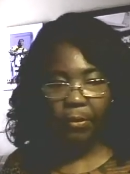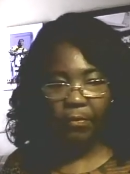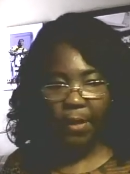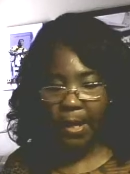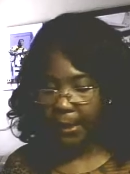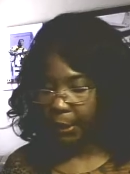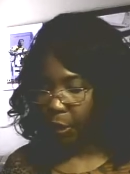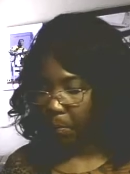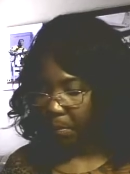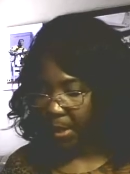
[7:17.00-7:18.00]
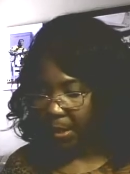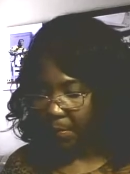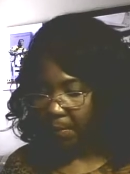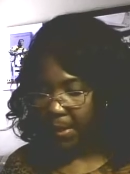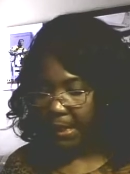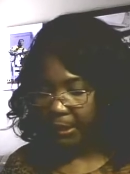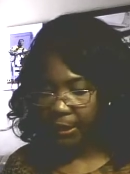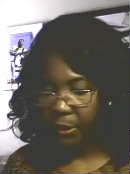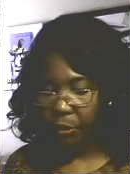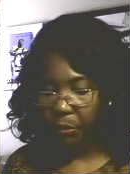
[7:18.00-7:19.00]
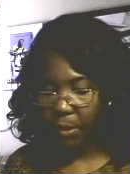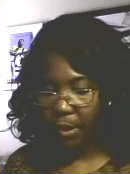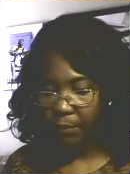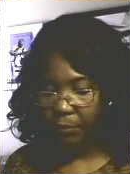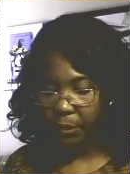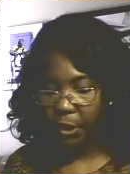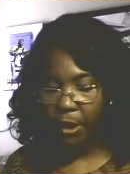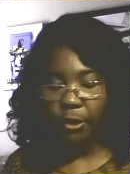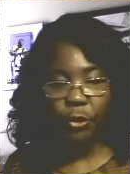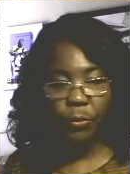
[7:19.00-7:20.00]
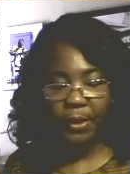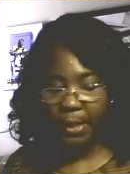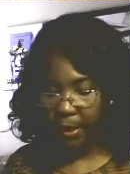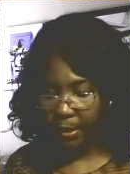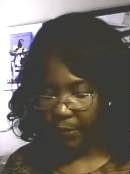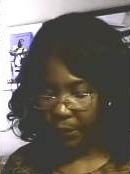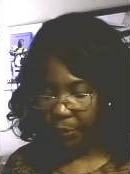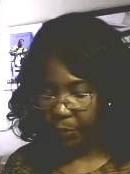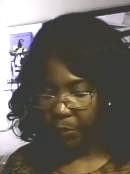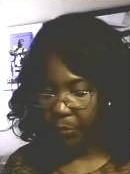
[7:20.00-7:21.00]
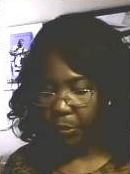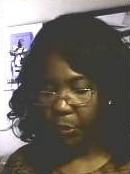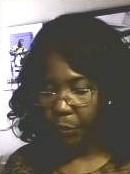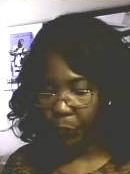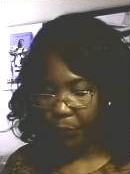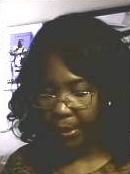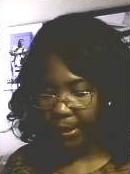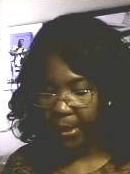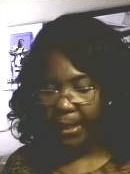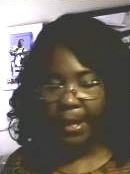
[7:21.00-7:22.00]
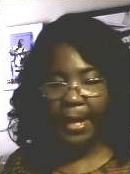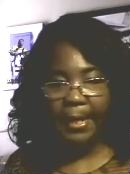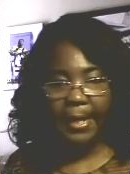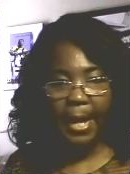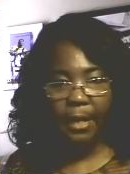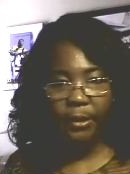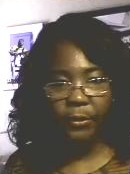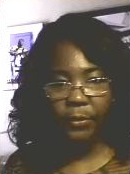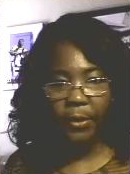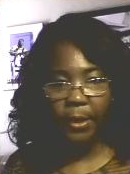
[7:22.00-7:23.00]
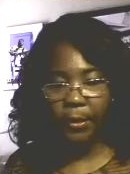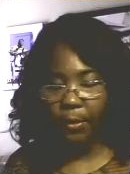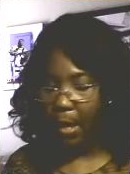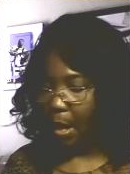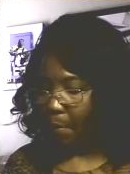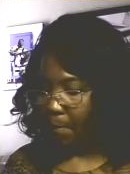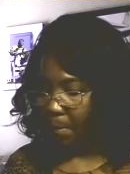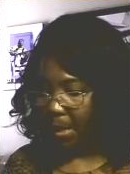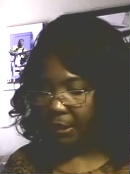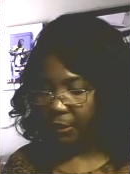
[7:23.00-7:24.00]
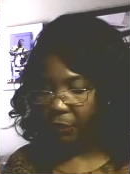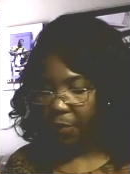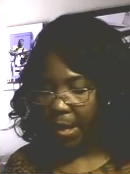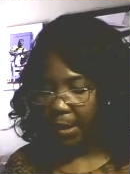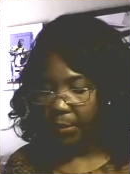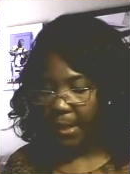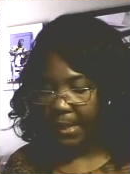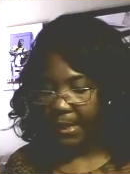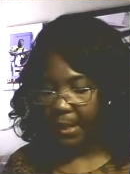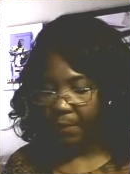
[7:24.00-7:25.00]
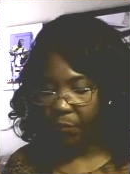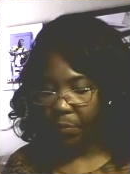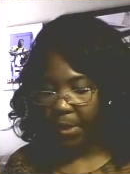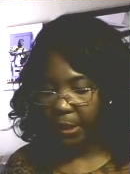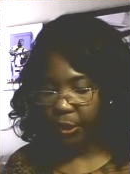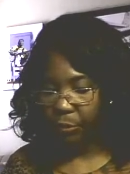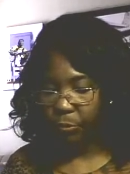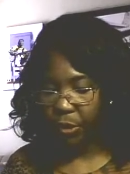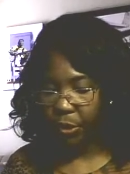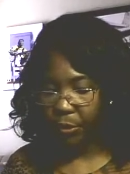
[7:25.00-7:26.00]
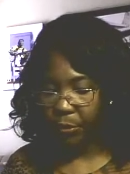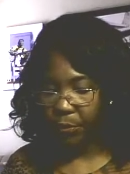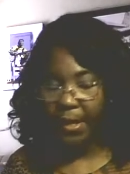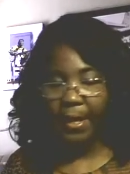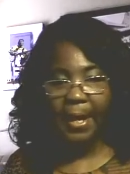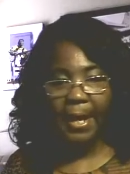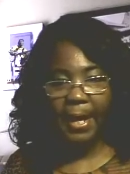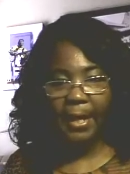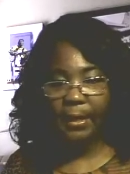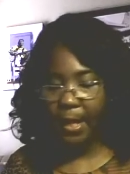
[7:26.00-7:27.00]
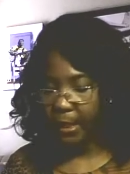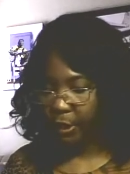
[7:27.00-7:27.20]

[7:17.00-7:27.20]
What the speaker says: provides minimum essential coverage to an individual during a calendar year must file an information return and a